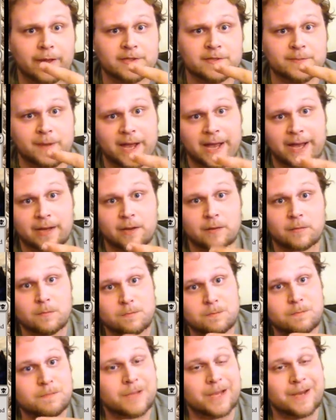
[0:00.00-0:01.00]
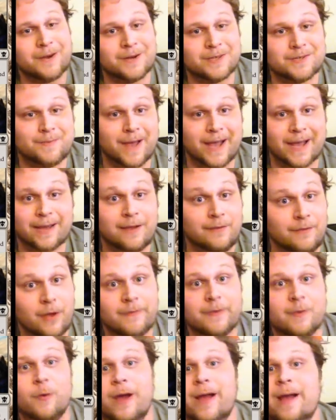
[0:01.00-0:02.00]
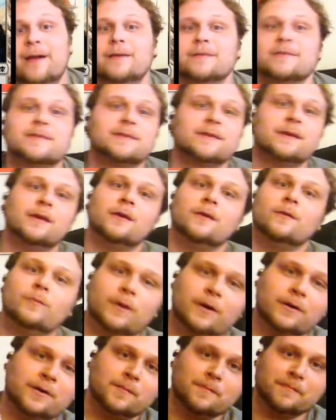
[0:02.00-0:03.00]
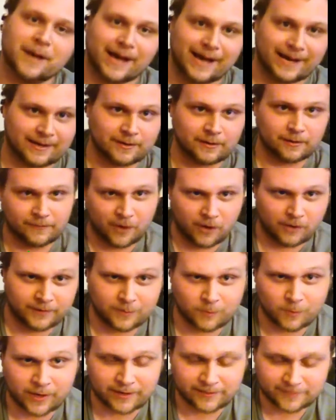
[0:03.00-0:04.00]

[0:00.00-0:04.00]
Wilds back. That card's back. Evolving Wilds! Welcome back, Evolving